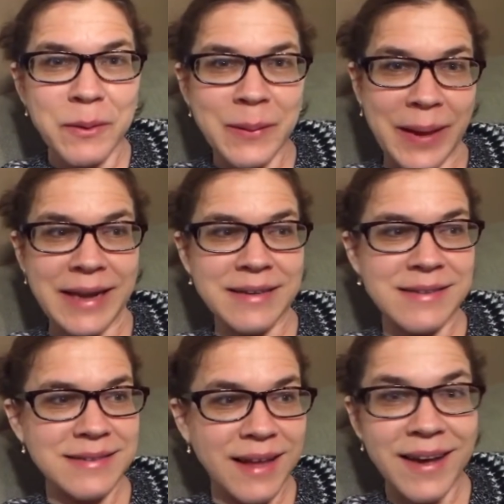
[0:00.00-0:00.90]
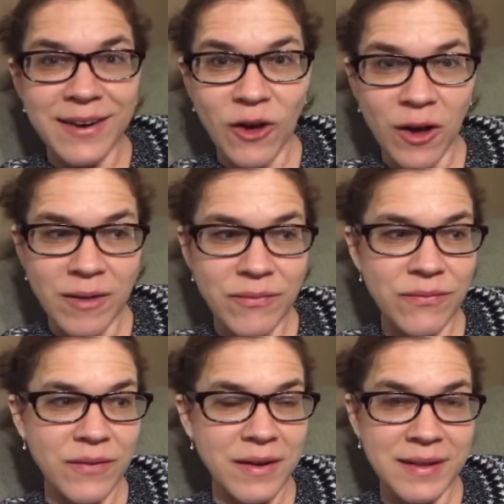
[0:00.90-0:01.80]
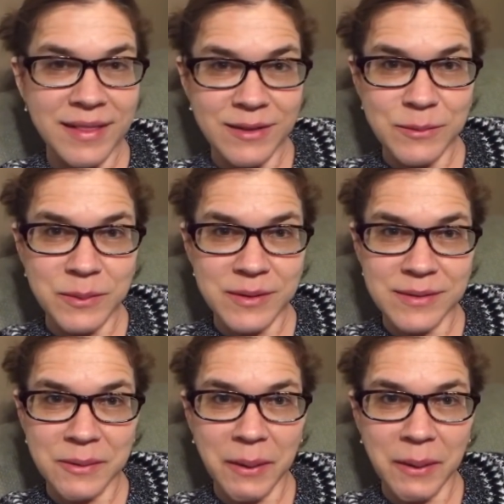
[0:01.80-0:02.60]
go ahead and sign off on this one so